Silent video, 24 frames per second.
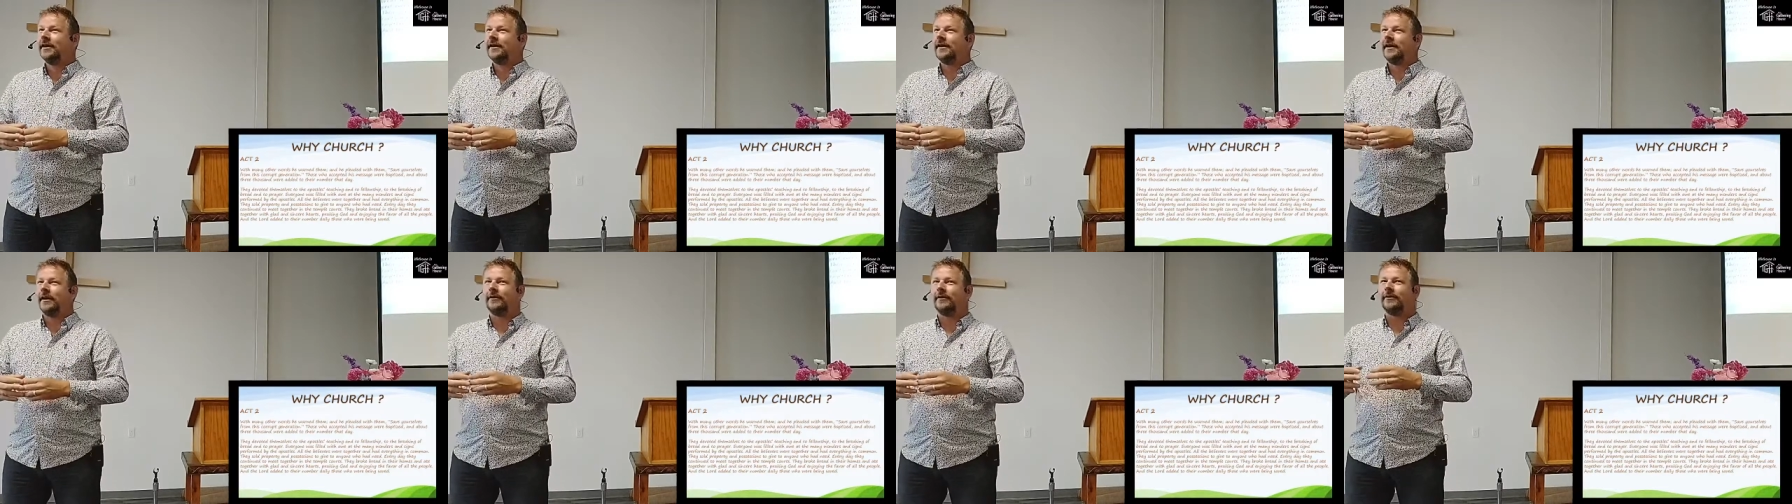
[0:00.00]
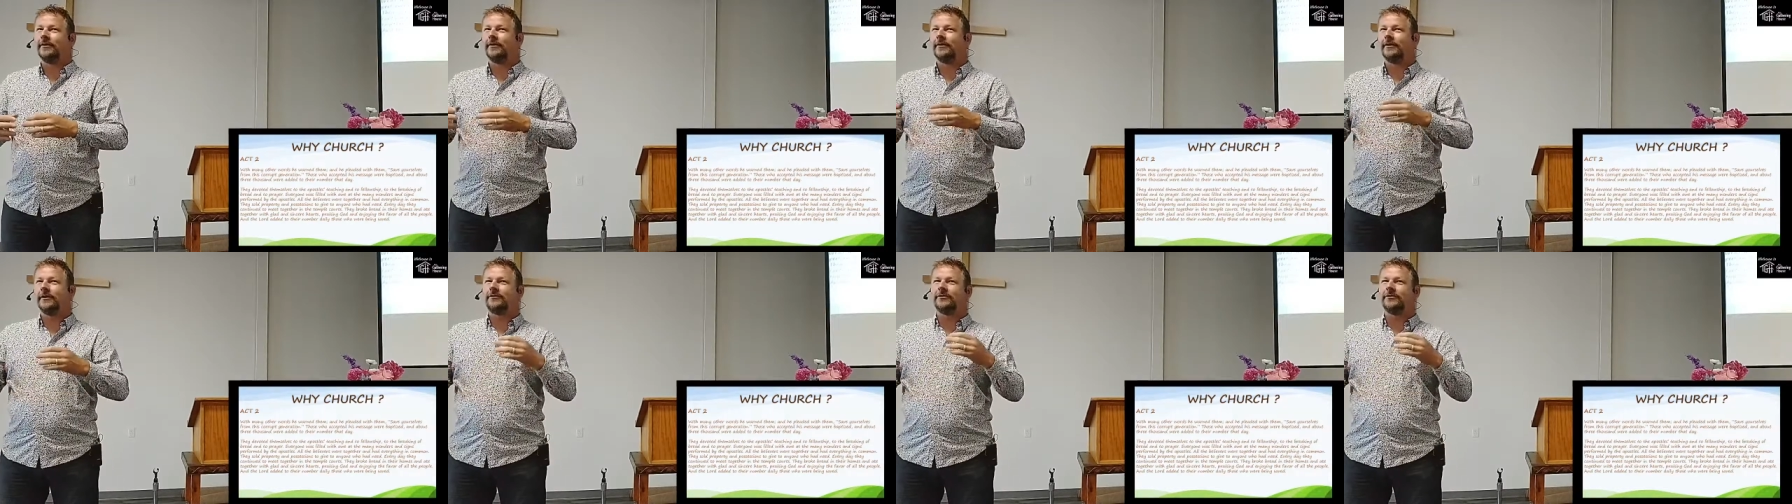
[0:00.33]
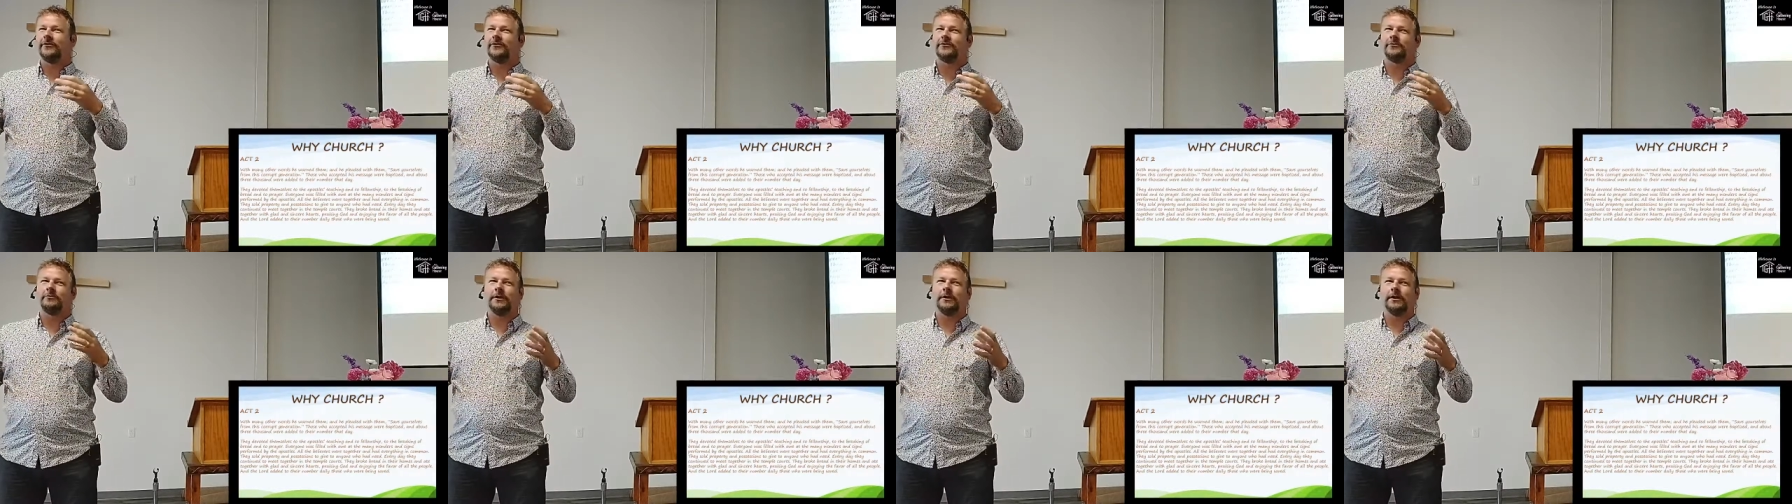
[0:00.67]
And this
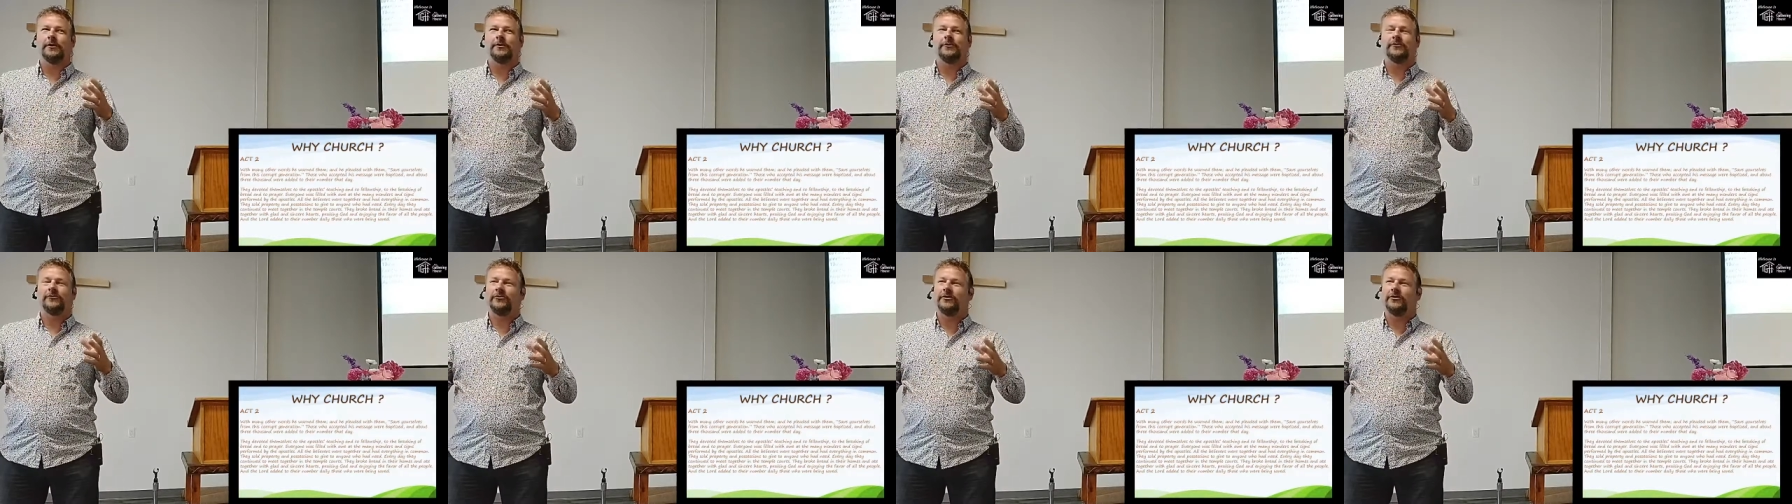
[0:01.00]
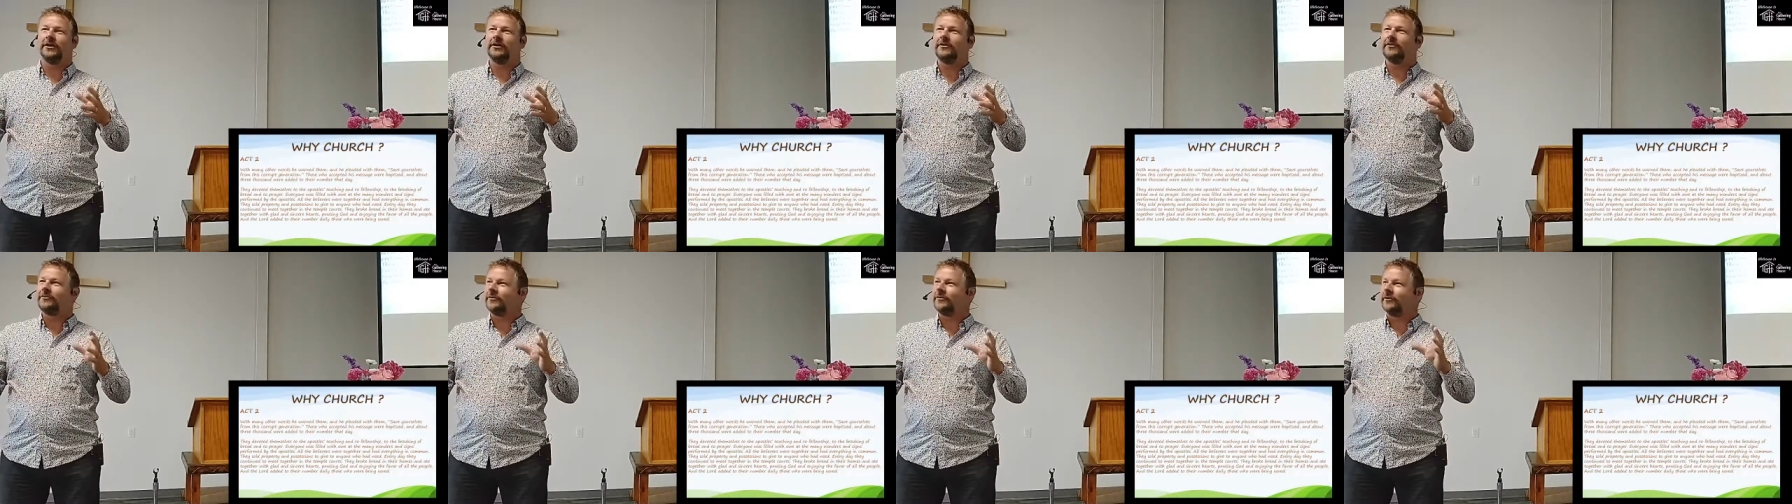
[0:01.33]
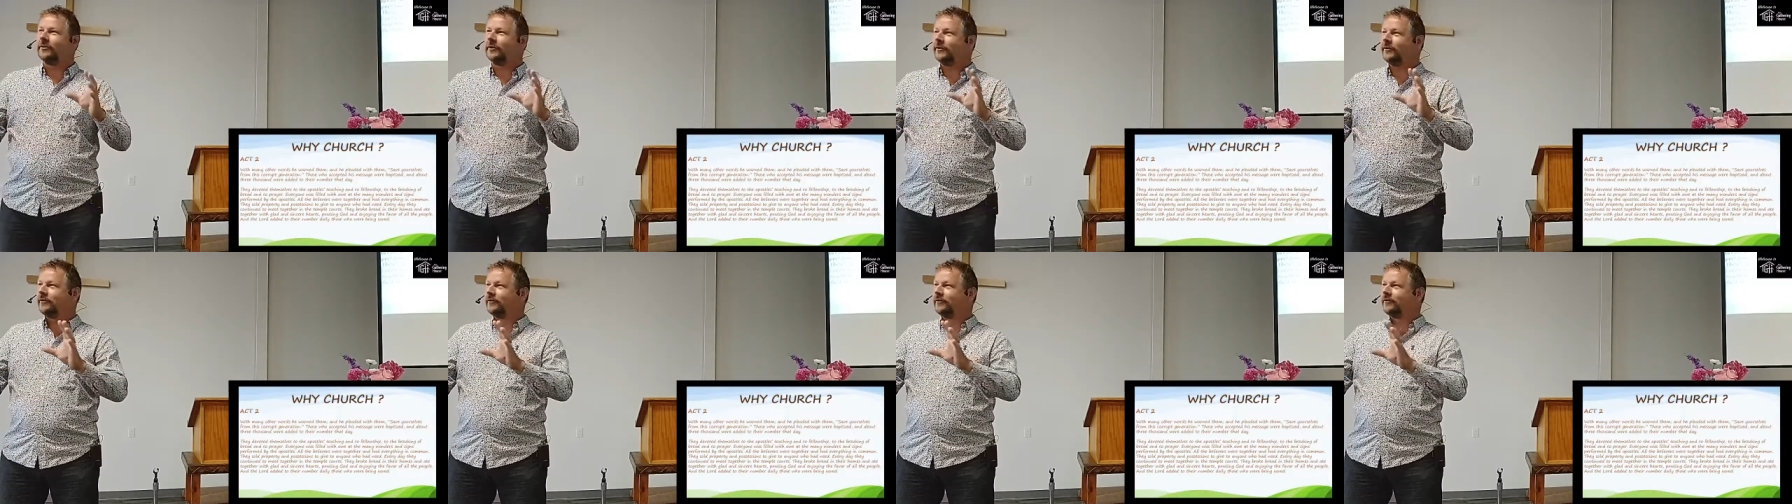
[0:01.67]
is where
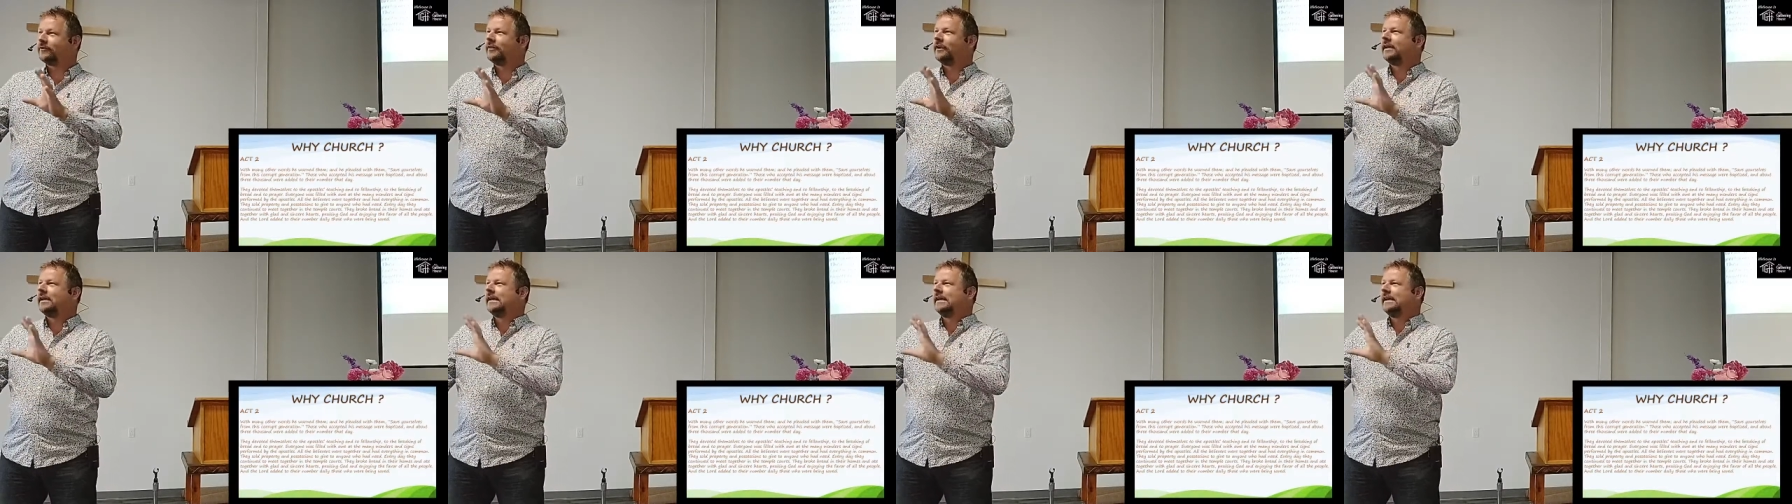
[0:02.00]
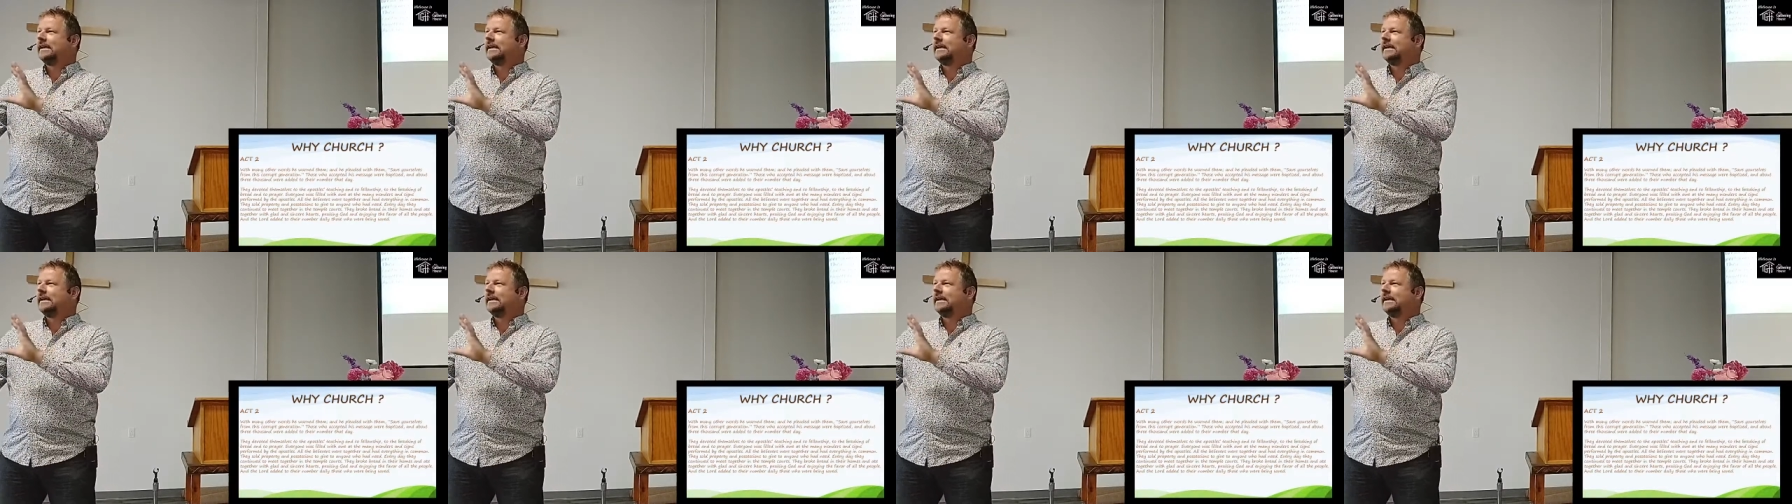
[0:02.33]
Jesus